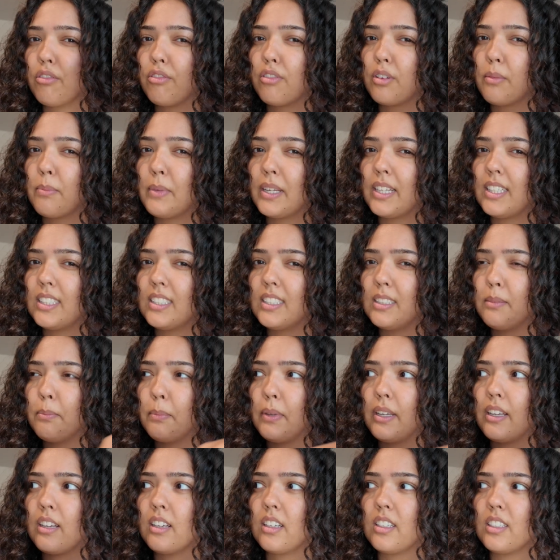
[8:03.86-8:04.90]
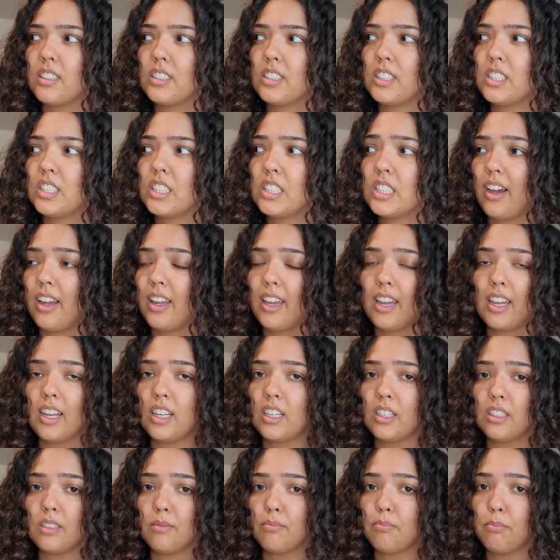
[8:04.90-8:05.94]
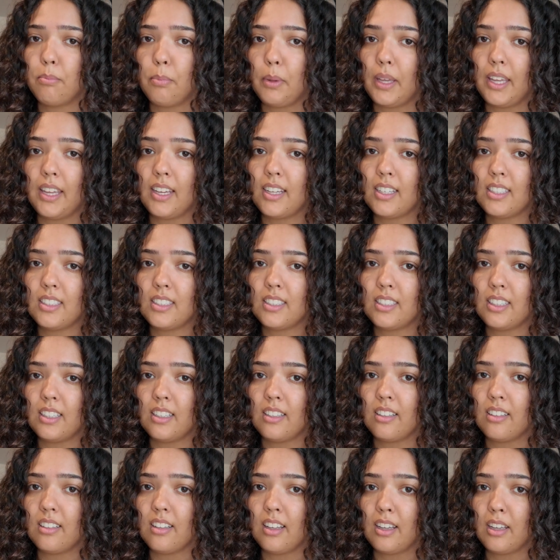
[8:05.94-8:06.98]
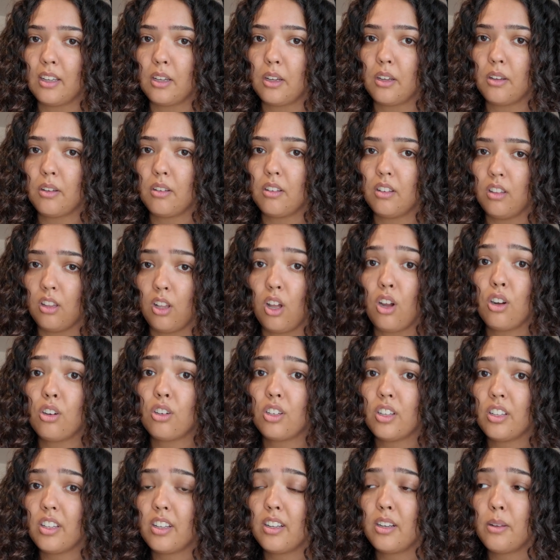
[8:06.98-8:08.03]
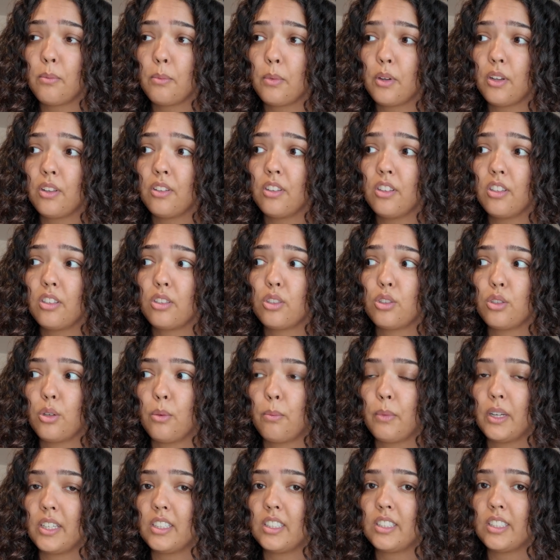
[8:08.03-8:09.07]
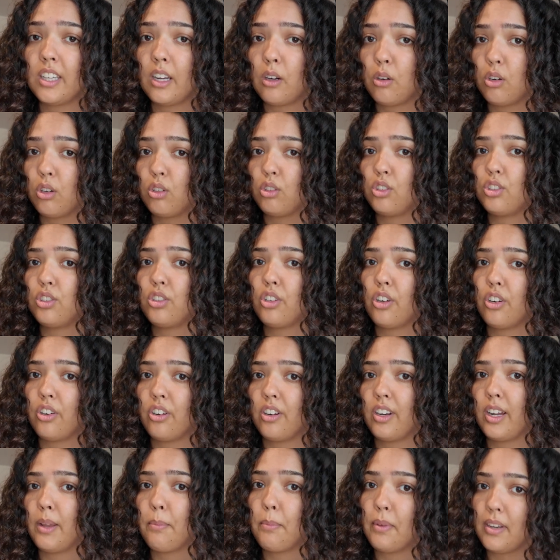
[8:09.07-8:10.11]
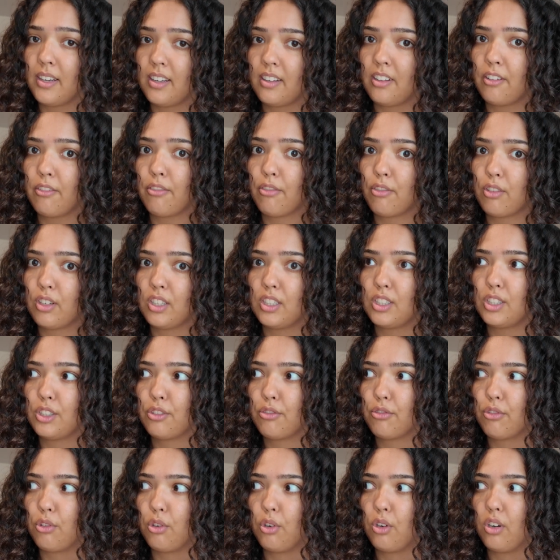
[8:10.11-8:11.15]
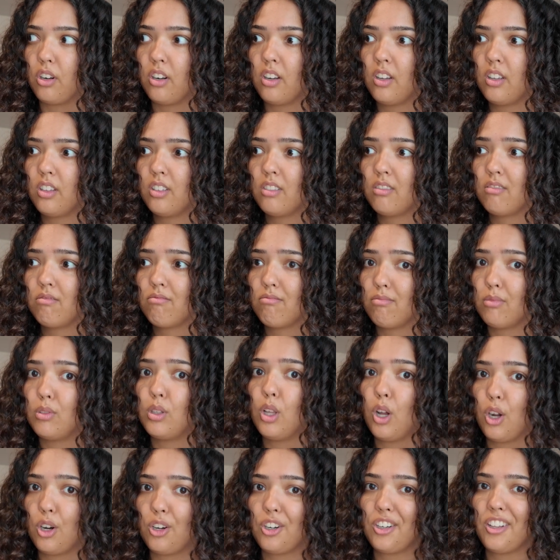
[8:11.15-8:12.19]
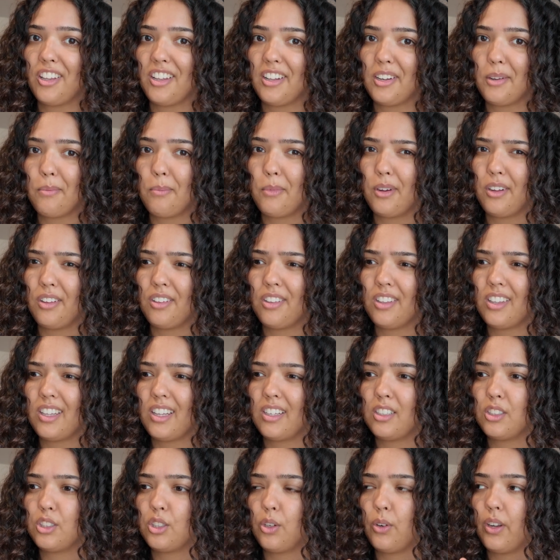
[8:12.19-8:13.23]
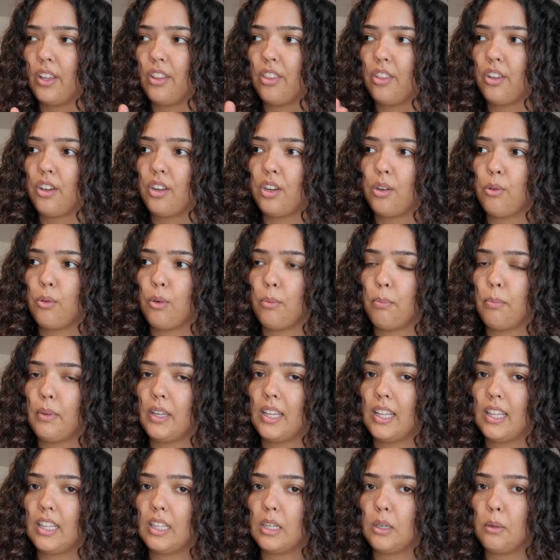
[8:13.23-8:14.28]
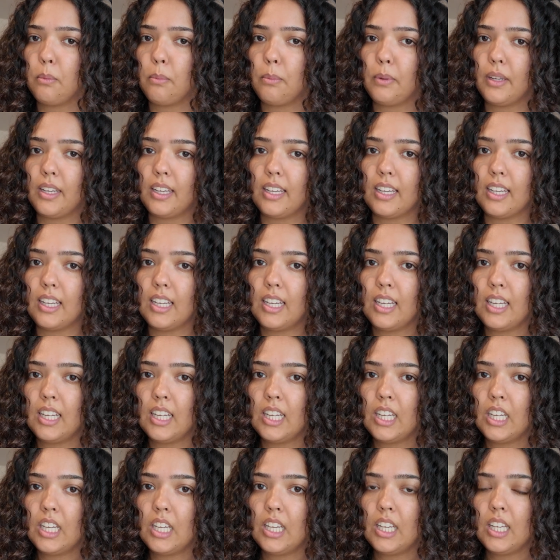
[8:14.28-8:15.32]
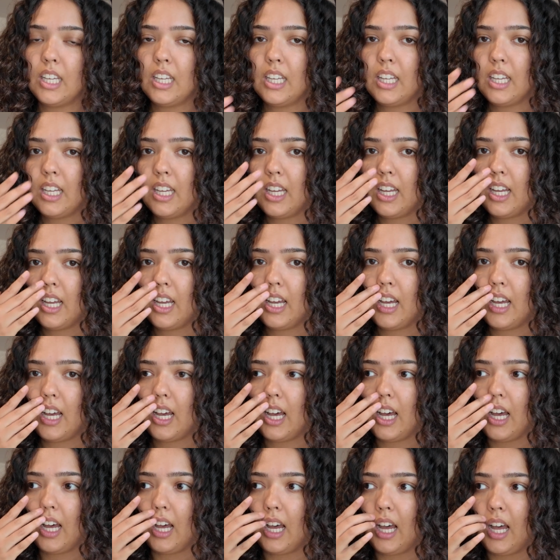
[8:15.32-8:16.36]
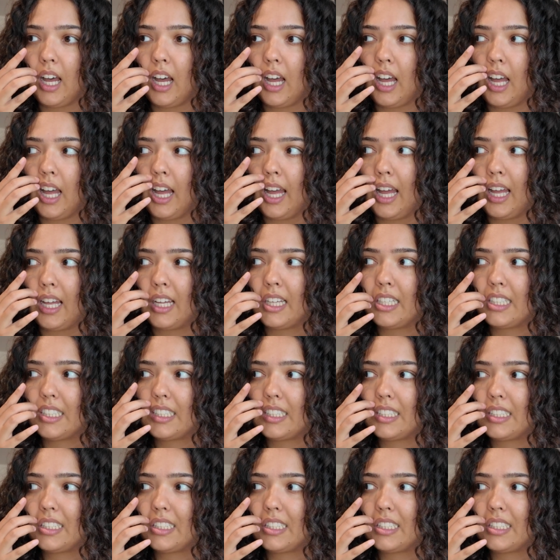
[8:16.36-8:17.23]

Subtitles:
fermented because I hadn't baked in like longer than a month. So my sourdough starter had been in the fridge for longer than a month. And so I thought it would be a little bit not